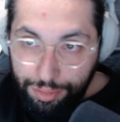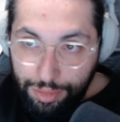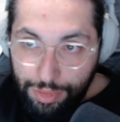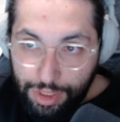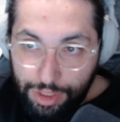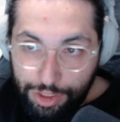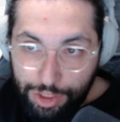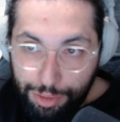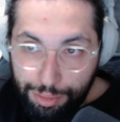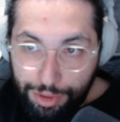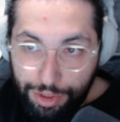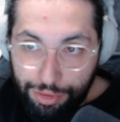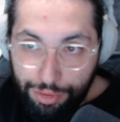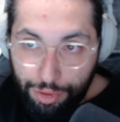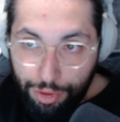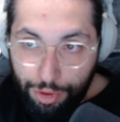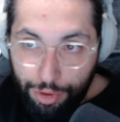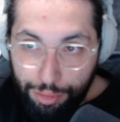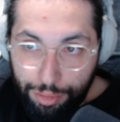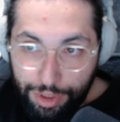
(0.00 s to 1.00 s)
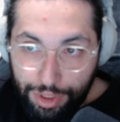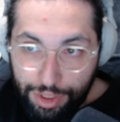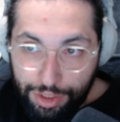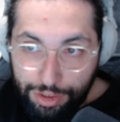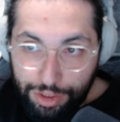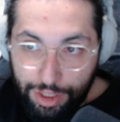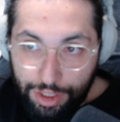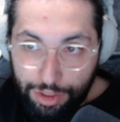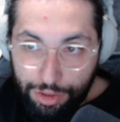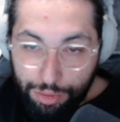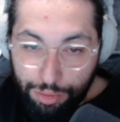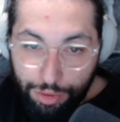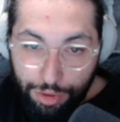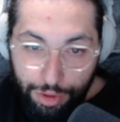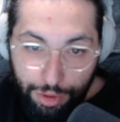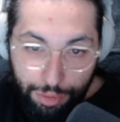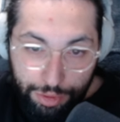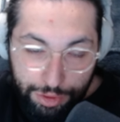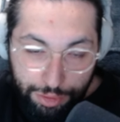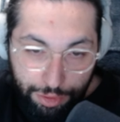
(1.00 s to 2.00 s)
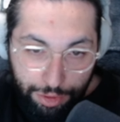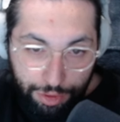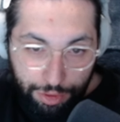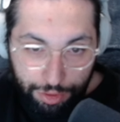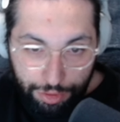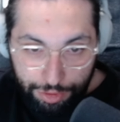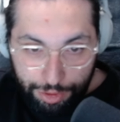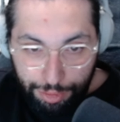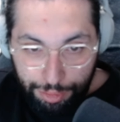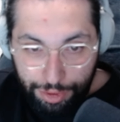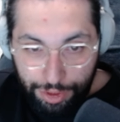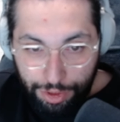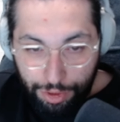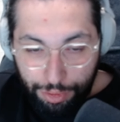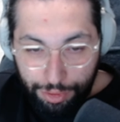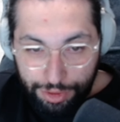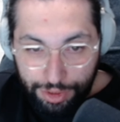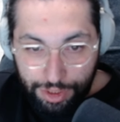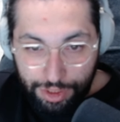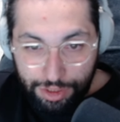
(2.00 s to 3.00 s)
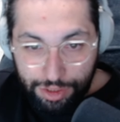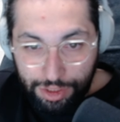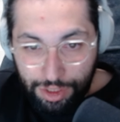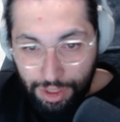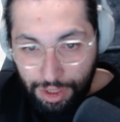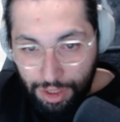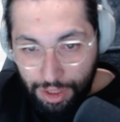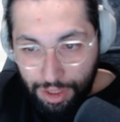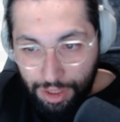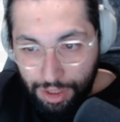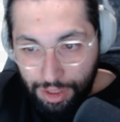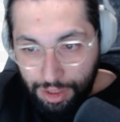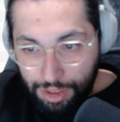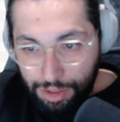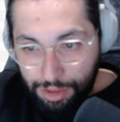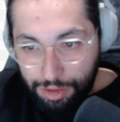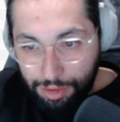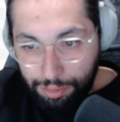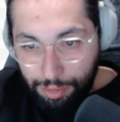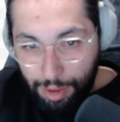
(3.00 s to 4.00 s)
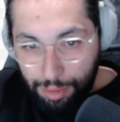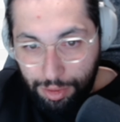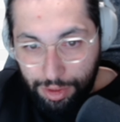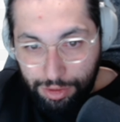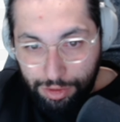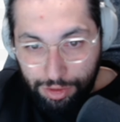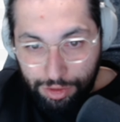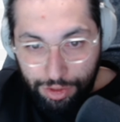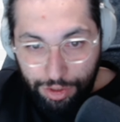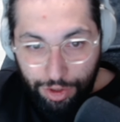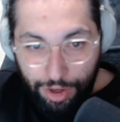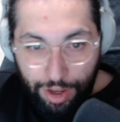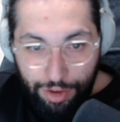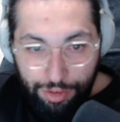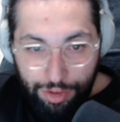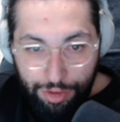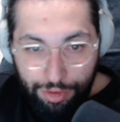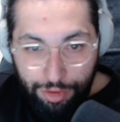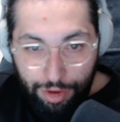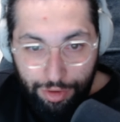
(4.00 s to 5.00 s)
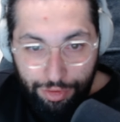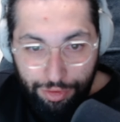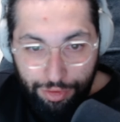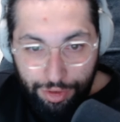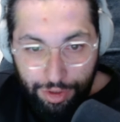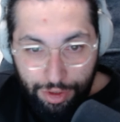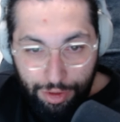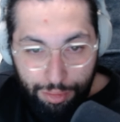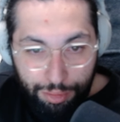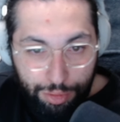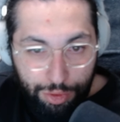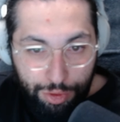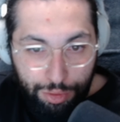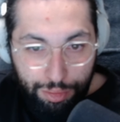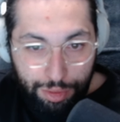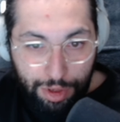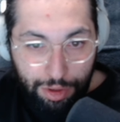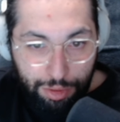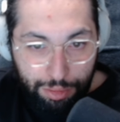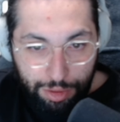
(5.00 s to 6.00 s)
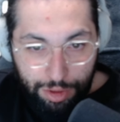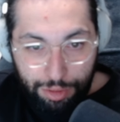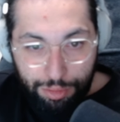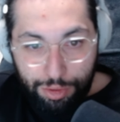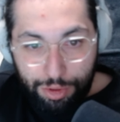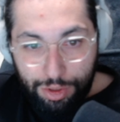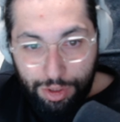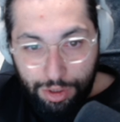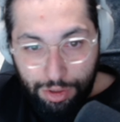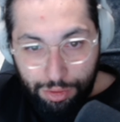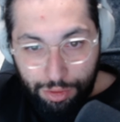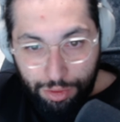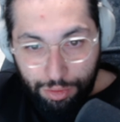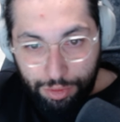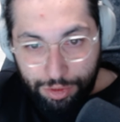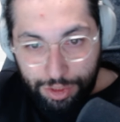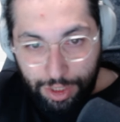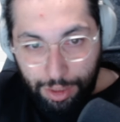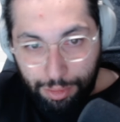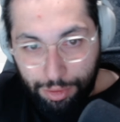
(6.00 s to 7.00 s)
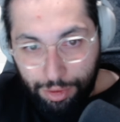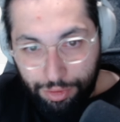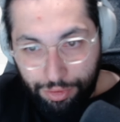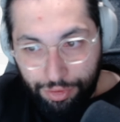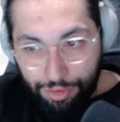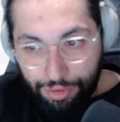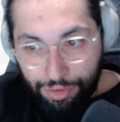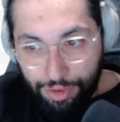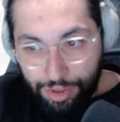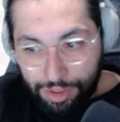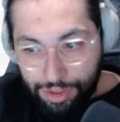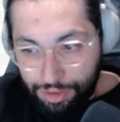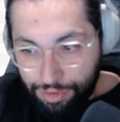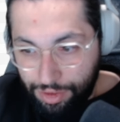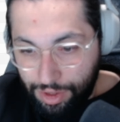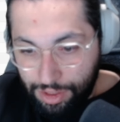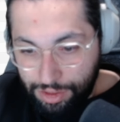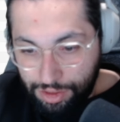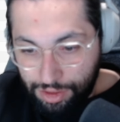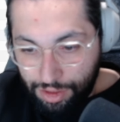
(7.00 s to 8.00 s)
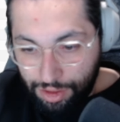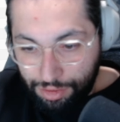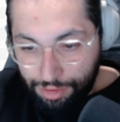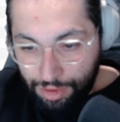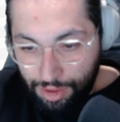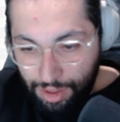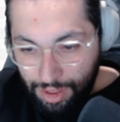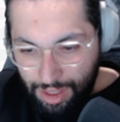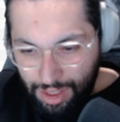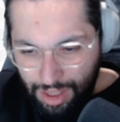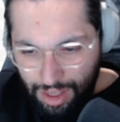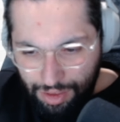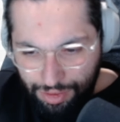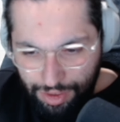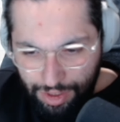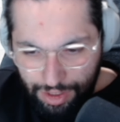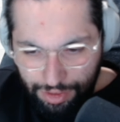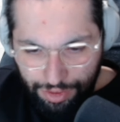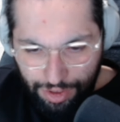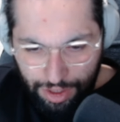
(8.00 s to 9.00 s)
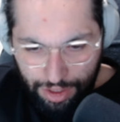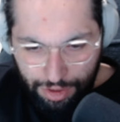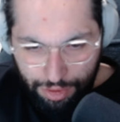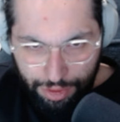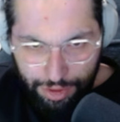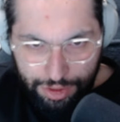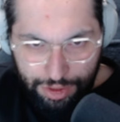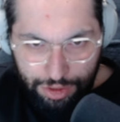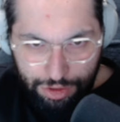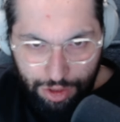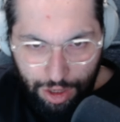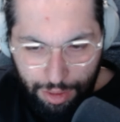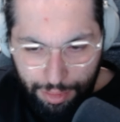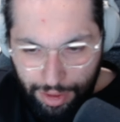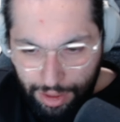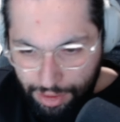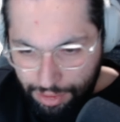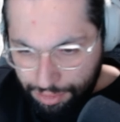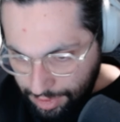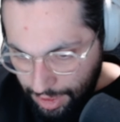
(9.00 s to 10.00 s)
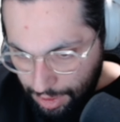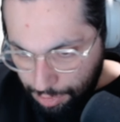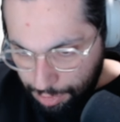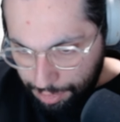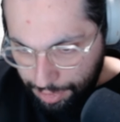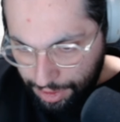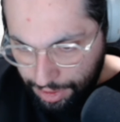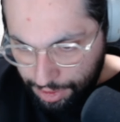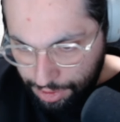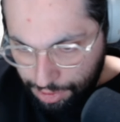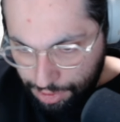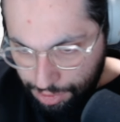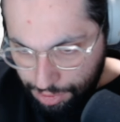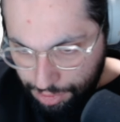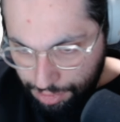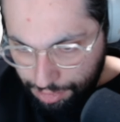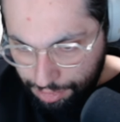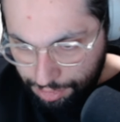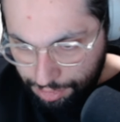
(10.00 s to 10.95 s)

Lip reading: GPT-4o Mini to get it to work. It wasn't working with GPT OSS. Maybe that's because I don't have enough graphic compute power on my computer. It wasn't able to fix it fast enough. I think if I increase the timeout, that wouldn't be an issue.